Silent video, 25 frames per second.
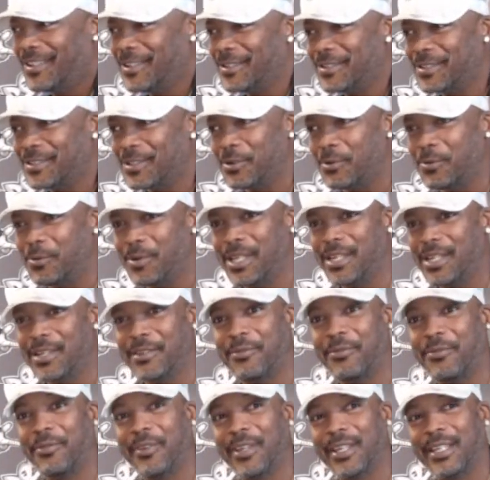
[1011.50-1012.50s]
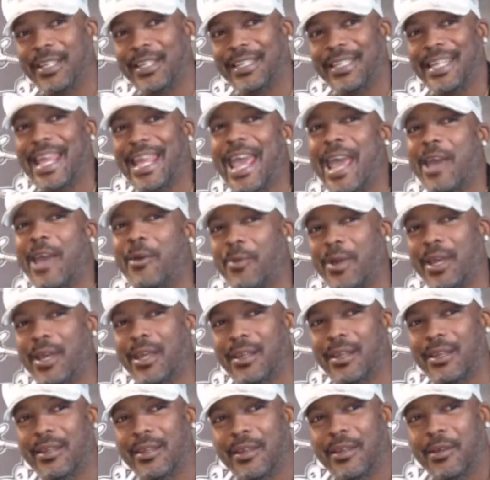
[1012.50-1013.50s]
So we didn't feel it that
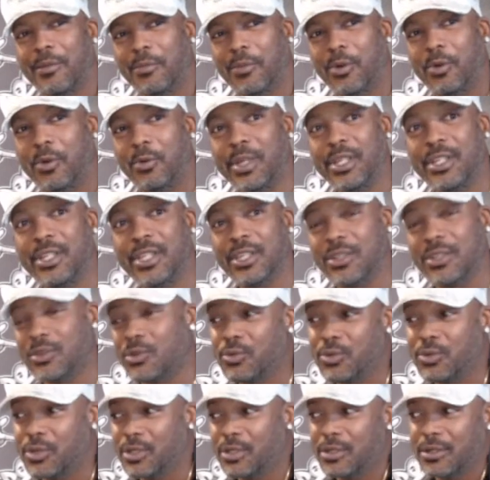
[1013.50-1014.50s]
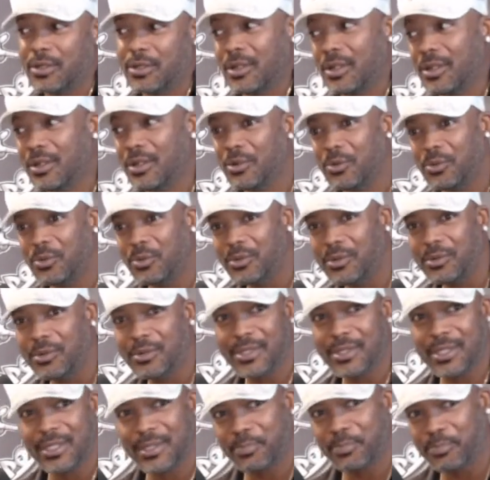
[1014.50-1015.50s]
way, but we just was
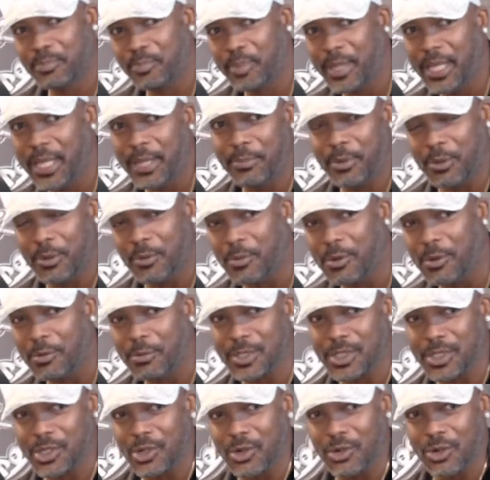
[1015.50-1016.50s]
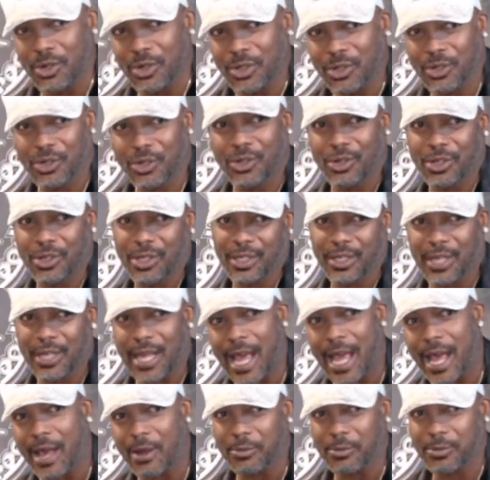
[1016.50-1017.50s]
peeping what was going on and
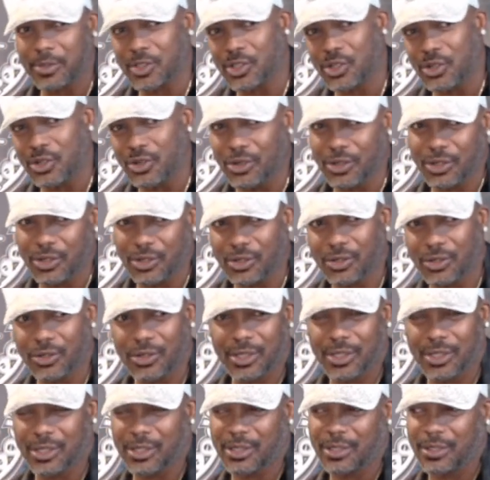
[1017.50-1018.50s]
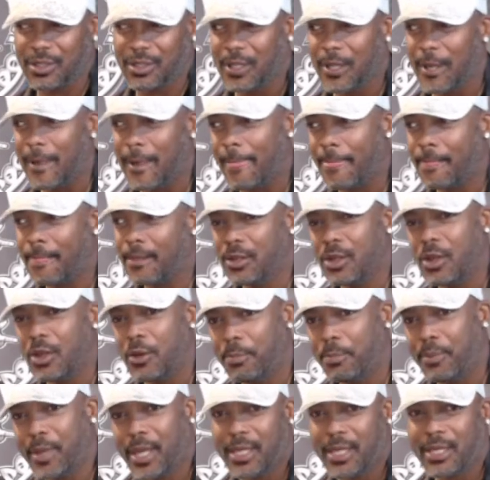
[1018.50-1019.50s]
how it was going on, and
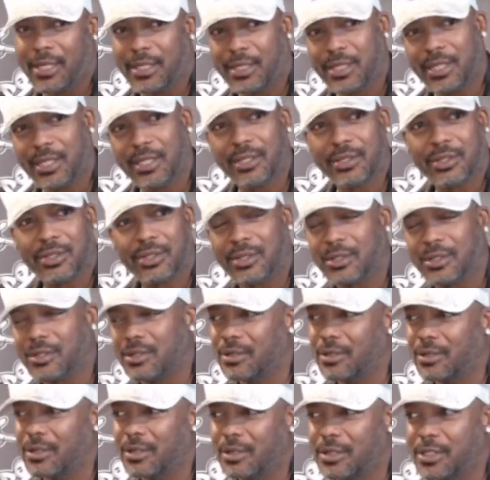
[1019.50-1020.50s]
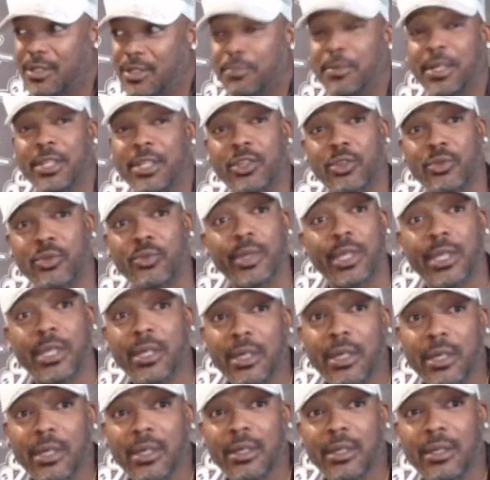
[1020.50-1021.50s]
paying attention as much as we
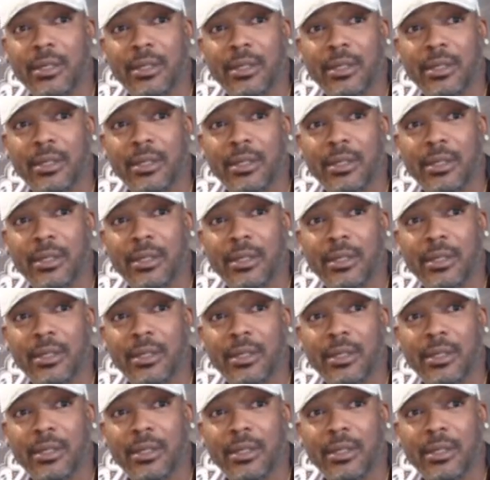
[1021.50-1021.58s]
could